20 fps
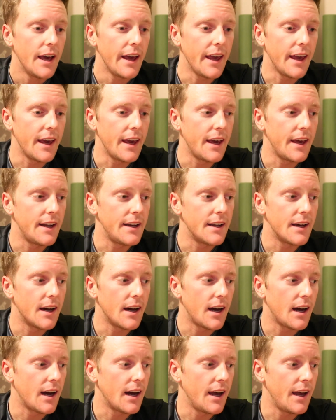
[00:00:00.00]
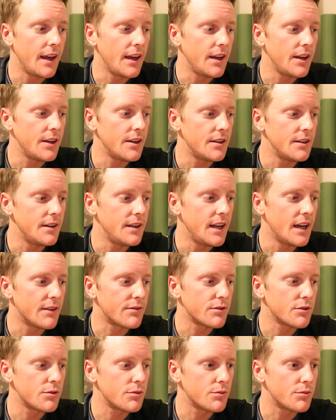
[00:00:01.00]
And I
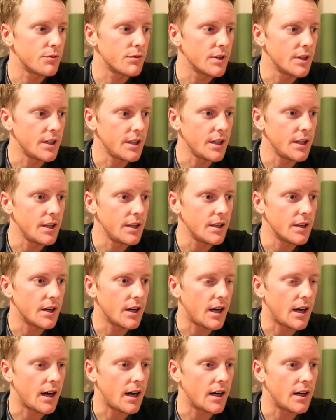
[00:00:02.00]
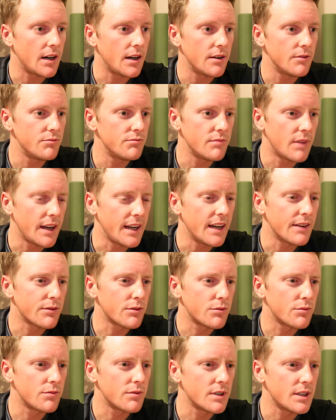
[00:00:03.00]
never really, I
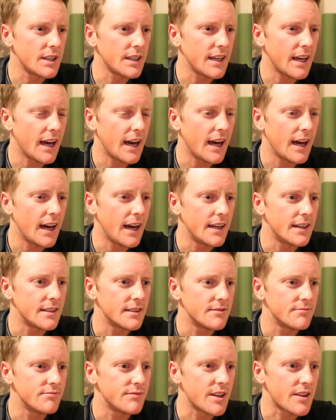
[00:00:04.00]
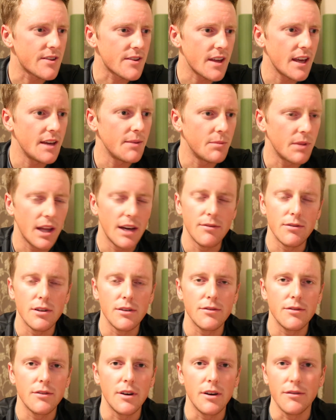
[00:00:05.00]
never really had the same
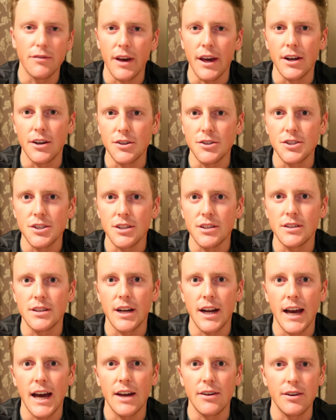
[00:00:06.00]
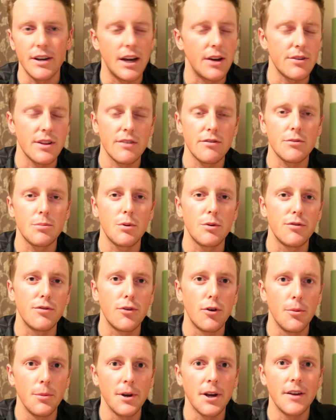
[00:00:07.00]
level of, of energy that I had right now. I was never
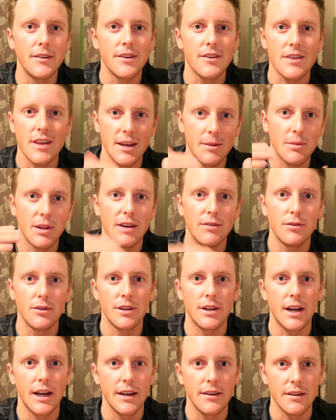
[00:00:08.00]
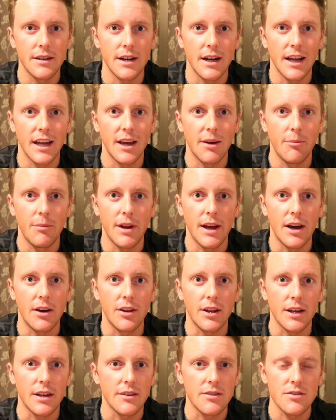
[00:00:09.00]
performing on the same level that I that I am
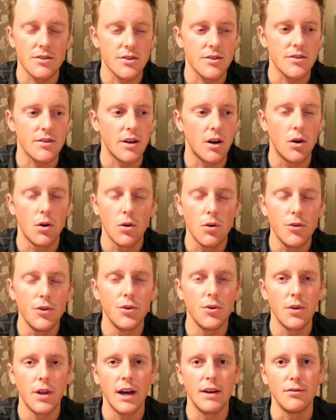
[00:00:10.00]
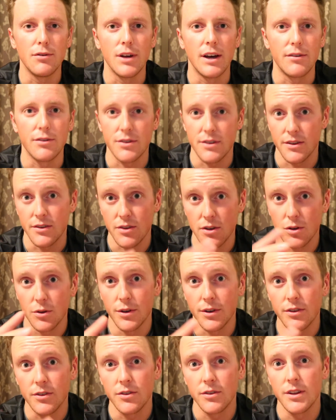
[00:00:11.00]
now. Like, it's just a whole new level ever since
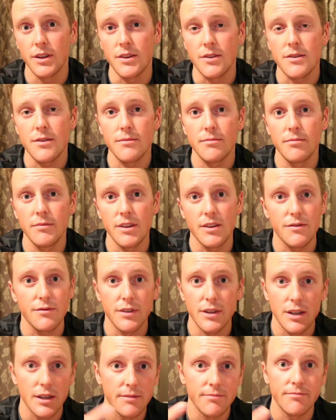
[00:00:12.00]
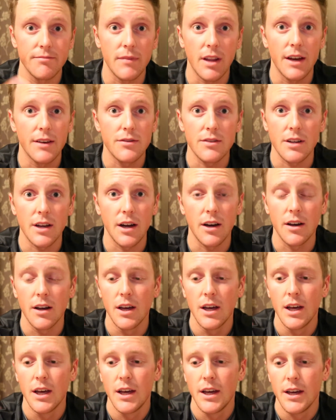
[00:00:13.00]
going to this this vegan lifestyle.
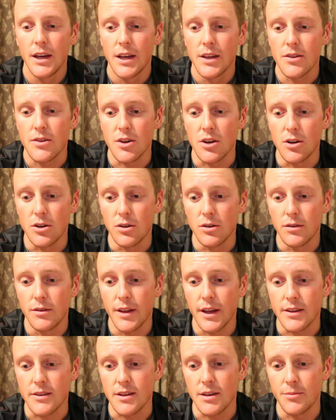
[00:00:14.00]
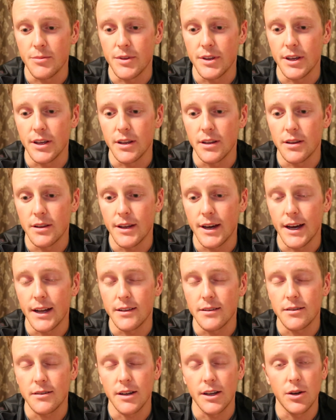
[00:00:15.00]
So that's something
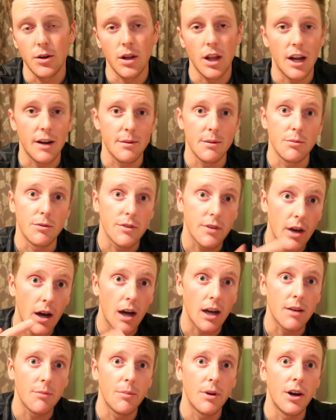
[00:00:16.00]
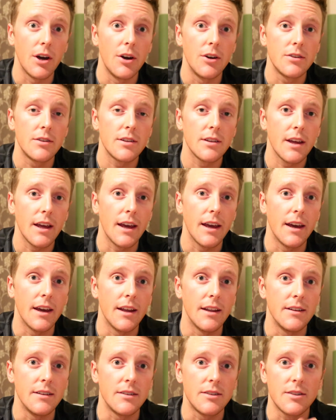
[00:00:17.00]
that I know a lot of people talk about,
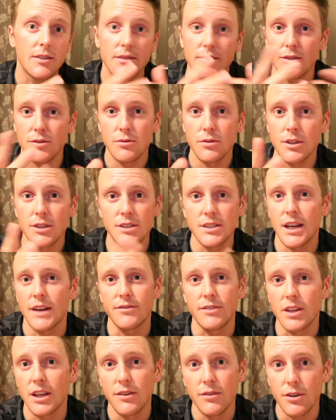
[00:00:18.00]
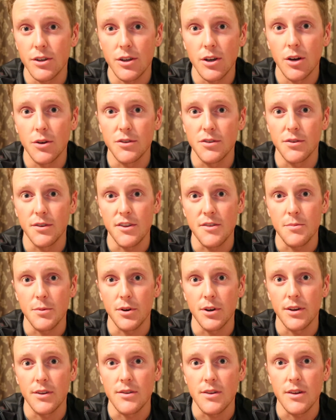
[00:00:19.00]
and you really just have to give it a go to
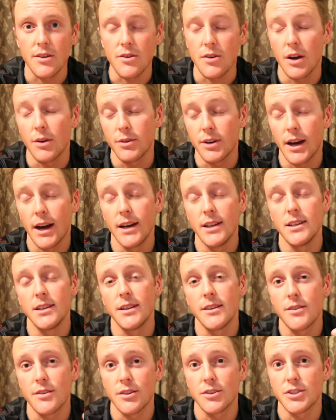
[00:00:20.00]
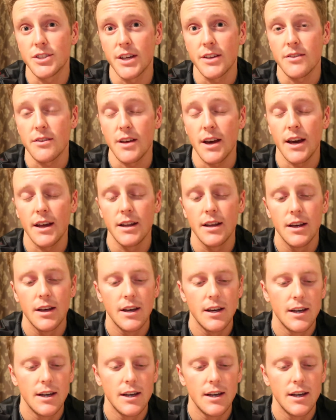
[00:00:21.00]
experience it. So I would highly suggest that.